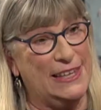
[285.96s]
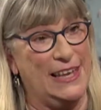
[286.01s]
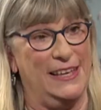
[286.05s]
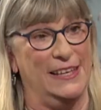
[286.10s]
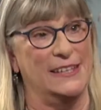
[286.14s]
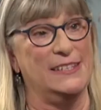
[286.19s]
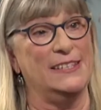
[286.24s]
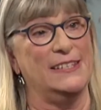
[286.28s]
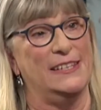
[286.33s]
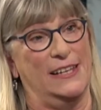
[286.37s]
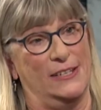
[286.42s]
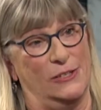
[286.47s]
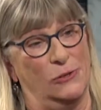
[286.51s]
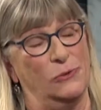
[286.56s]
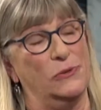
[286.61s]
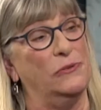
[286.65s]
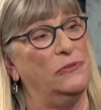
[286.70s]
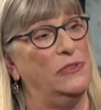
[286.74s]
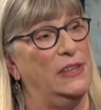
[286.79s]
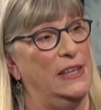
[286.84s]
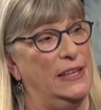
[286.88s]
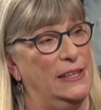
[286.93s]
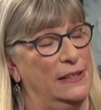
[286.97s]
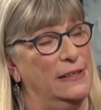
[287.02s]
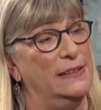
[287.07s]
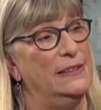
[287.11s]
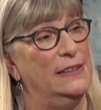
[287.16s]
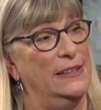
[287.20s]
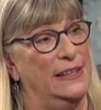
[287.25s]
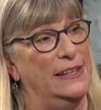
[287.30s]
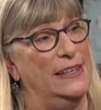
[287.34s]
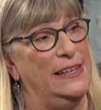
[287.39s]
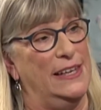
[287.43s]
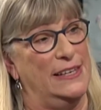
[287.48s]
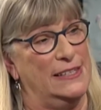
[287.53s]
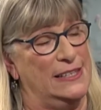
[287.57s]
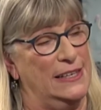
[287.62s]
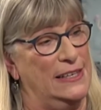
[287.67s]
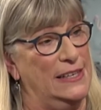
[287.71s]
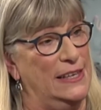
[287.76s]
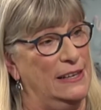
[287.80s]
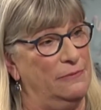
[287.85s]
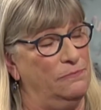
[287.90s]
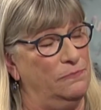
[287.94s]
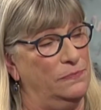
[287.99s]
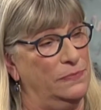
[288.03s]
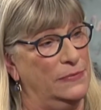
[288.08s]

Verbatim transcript: Yes, All these things you don't think of. Yes, I yeah. just did a